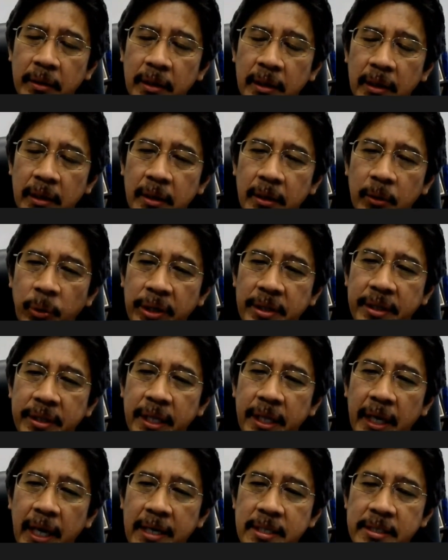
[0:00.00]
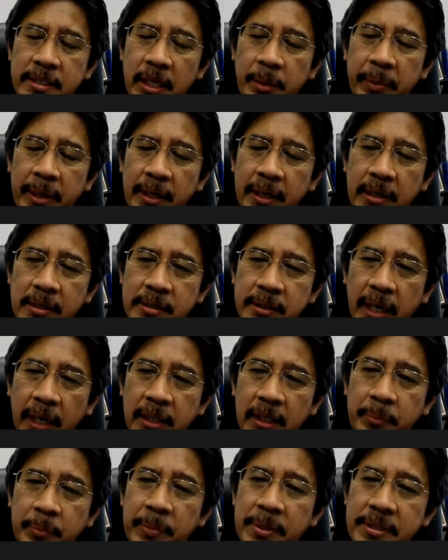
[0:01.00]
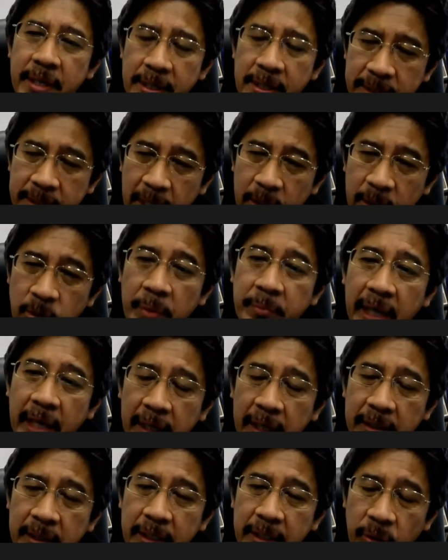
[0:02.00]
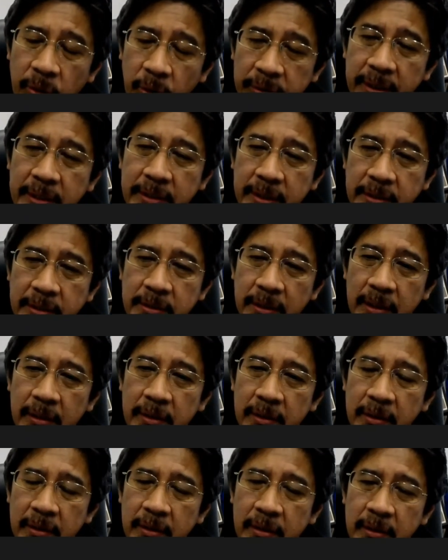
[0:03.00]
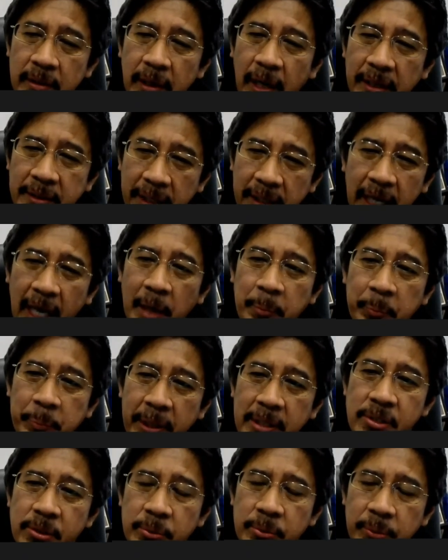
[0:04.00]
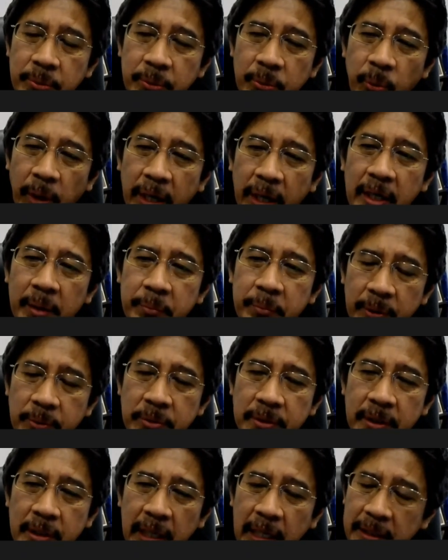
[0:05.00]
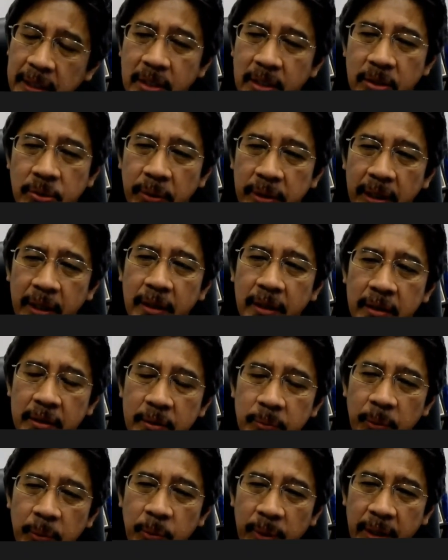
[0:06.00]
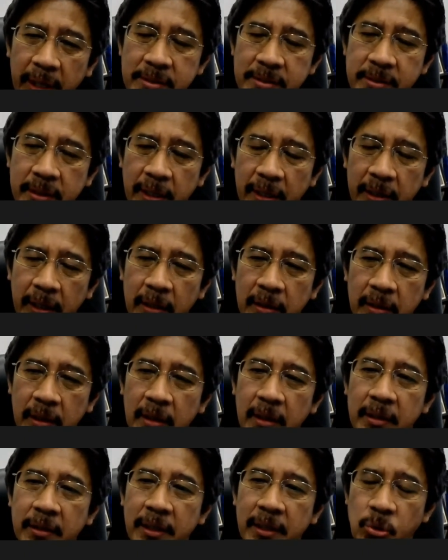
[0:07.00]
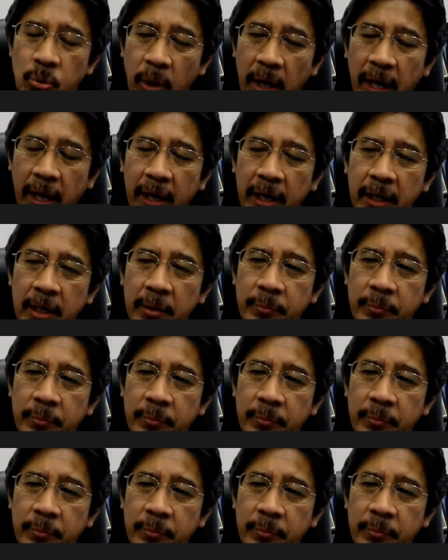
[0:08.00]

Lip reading: with the examiners that the mistakes that you have done in your thesis. I think it happens to quite a number of students. I think it's okay. We understand that. That's why